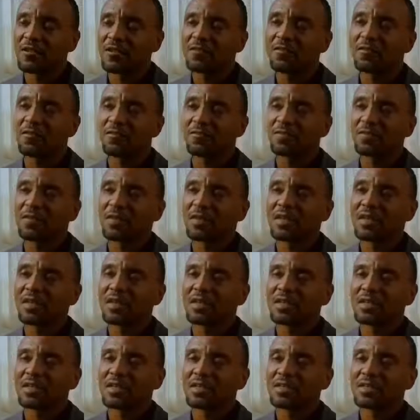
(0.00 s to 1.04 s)
If
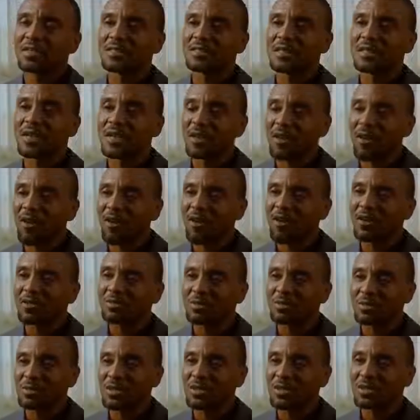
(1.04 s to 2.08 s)
uh, a
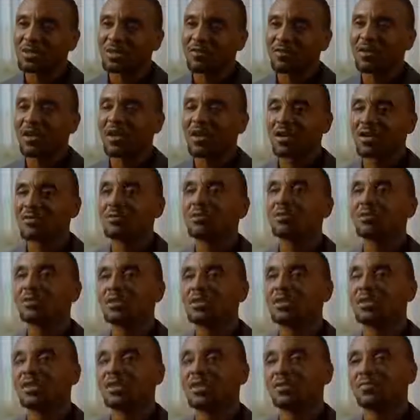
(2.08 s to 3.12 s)
large percentage of our
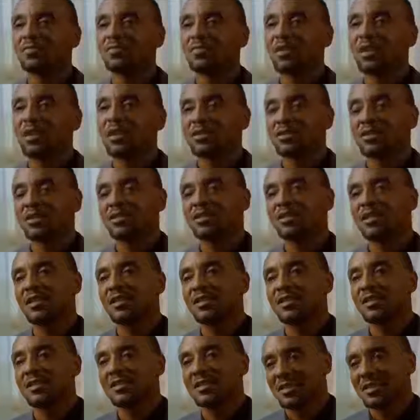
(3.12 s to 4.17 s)
community just
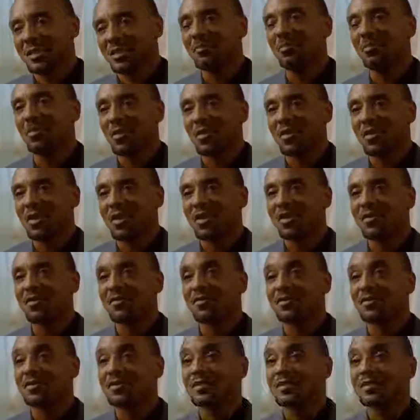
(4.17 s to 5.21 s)
did the simple thing
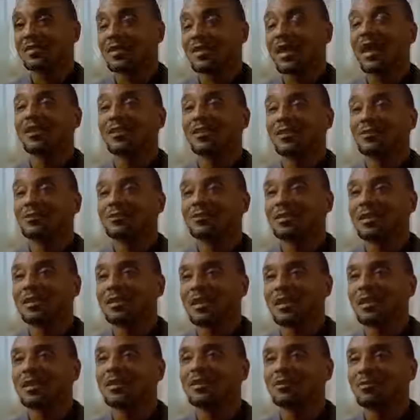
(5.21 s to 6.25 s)
of not
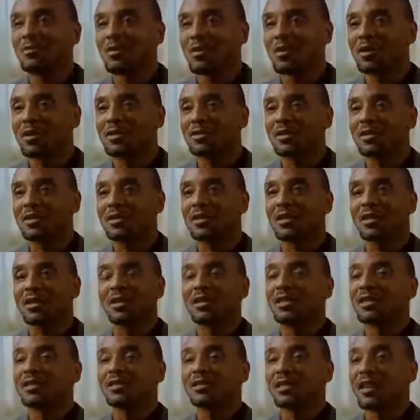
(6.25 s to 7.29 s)
using any drugs and
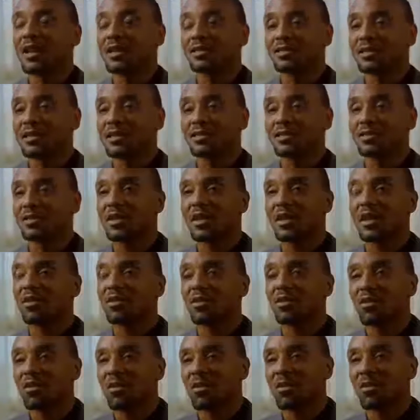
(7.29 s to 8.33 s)
any intoxicants, any
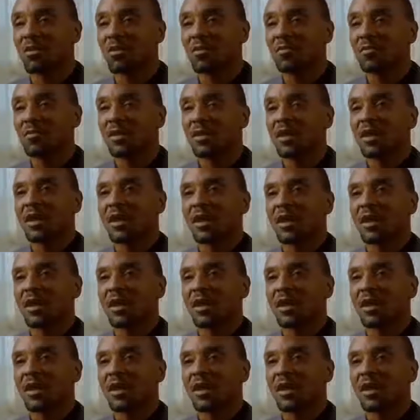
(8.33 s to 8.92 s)
alcohol,